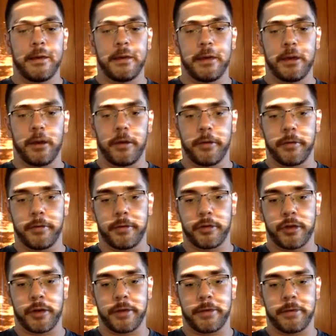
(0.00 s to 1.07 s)
He also
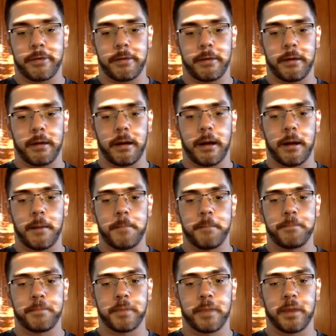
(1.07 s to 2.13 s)
suggests
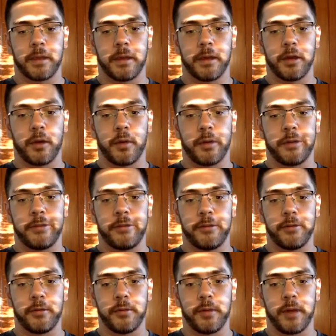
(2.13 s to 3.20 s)
going
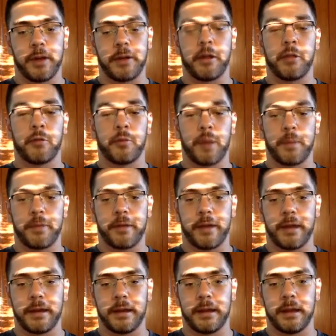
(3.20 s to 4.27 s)
to another
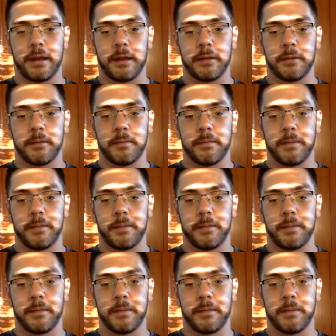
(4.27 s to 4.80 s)
website and